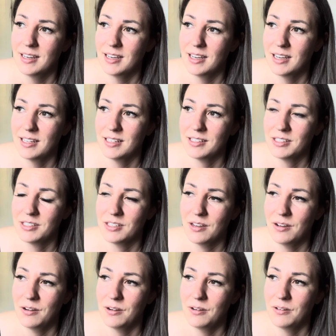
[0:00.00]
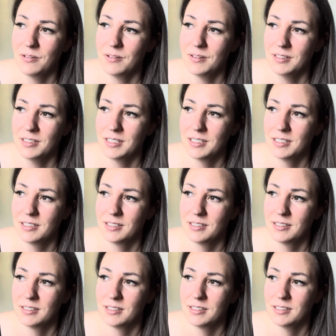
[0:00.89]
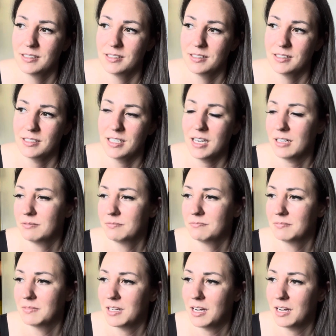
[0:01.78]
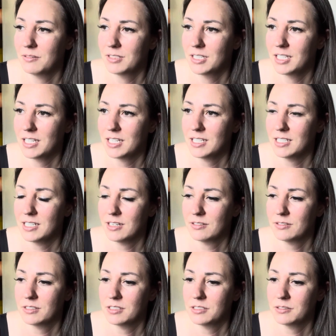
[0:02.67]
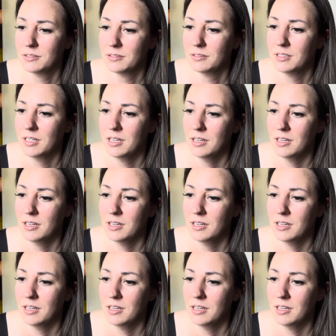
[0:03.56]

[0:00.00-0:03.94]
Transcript: And so, yeah, I wanna get down to,